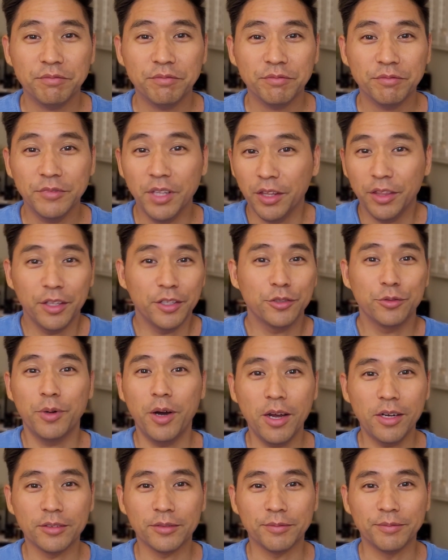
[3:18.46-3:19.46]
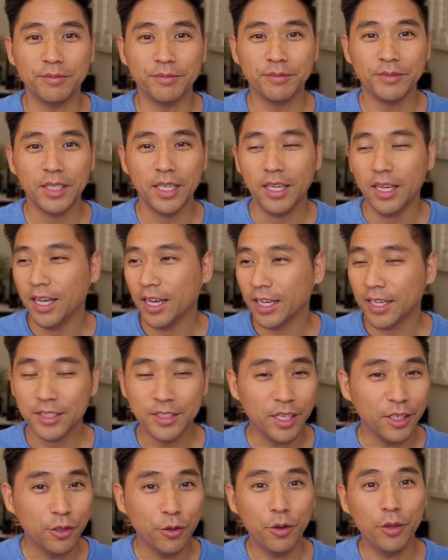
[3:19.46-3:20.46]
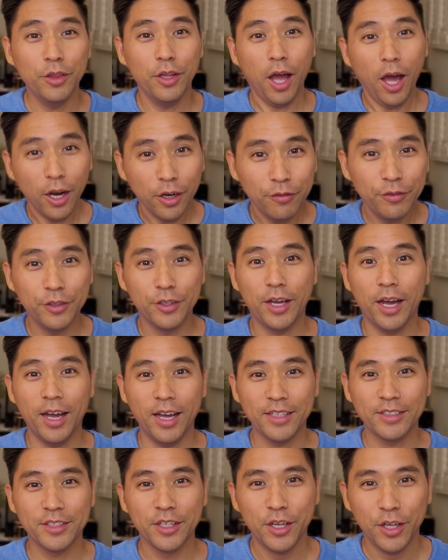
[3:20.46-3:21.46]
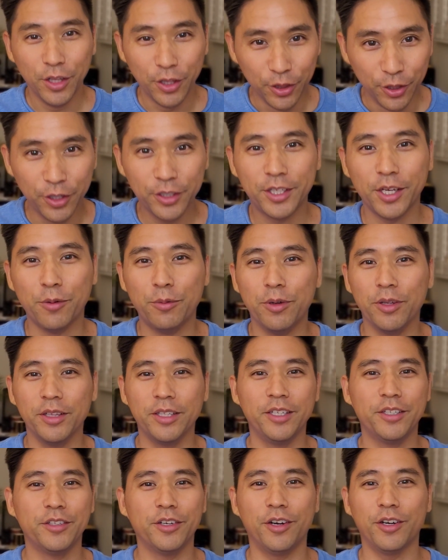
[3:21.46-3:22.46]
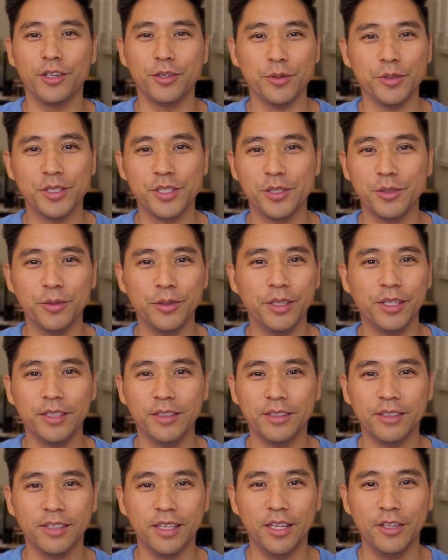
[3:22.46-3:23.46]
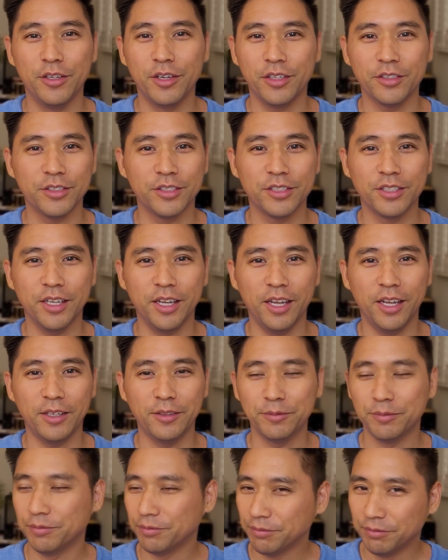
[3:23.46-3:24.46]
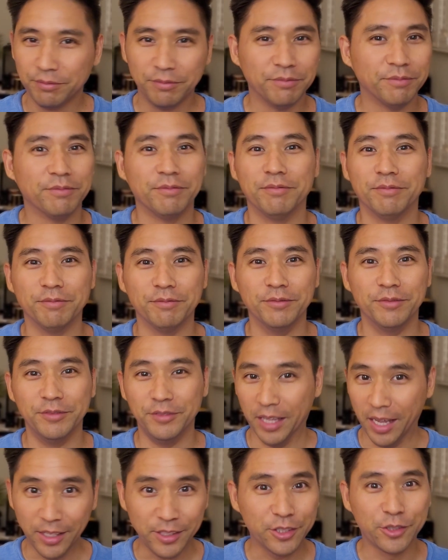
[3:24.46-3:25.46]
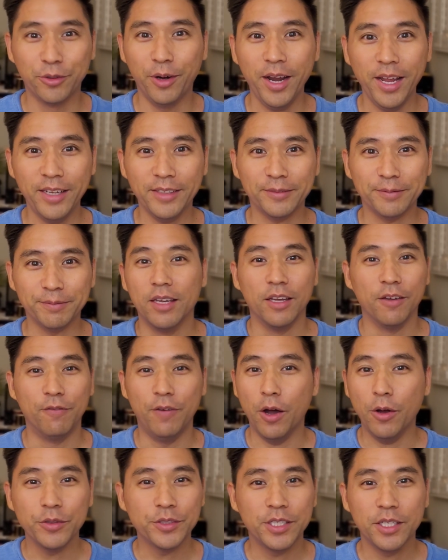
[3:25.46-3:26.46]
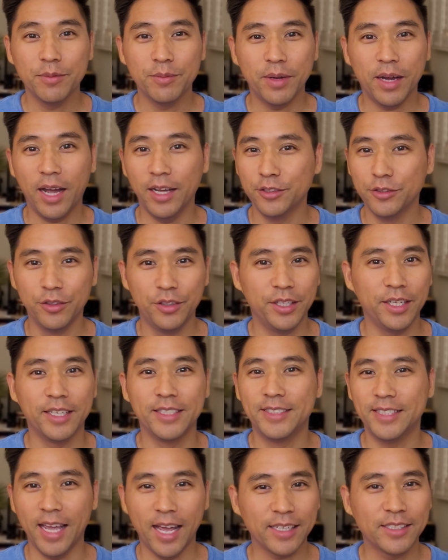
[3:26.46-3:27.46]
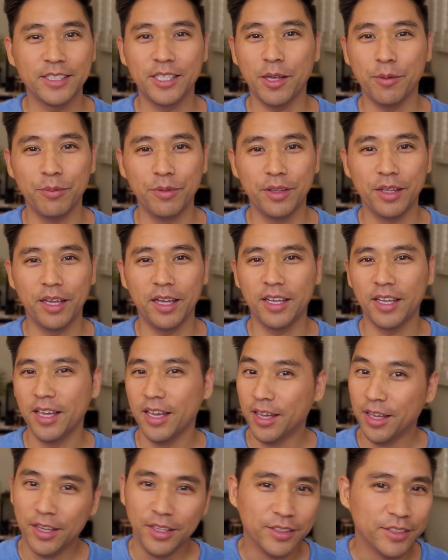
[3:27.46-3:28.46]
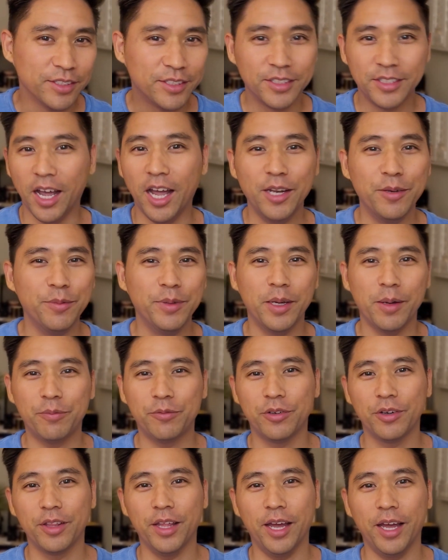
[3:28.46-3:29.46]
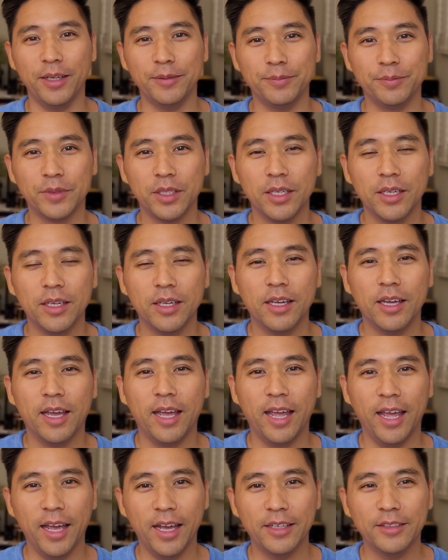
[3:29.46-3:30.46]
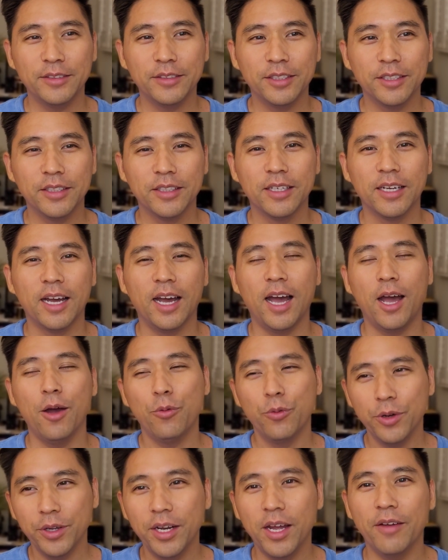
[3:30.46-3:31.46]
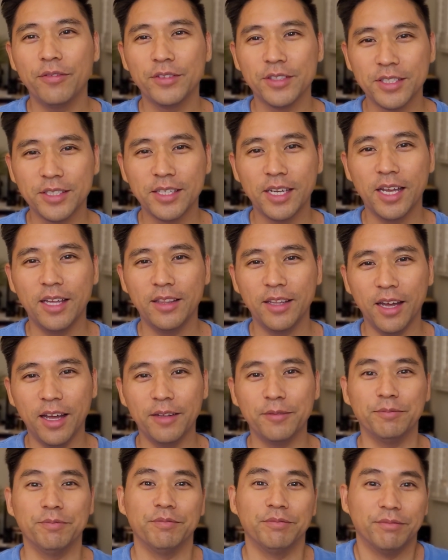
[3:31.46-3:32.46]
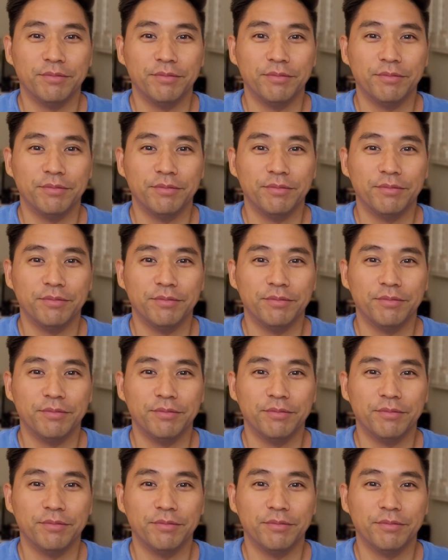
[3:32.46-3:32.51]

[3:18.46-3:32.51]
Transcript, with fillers: nothing's wrong. Because I know a lot of you guys look at what Leonardo is doing, and you guys are saying, that's great. If I was him, I'd do the exact same thing. Sign me up for that. And I would have to say that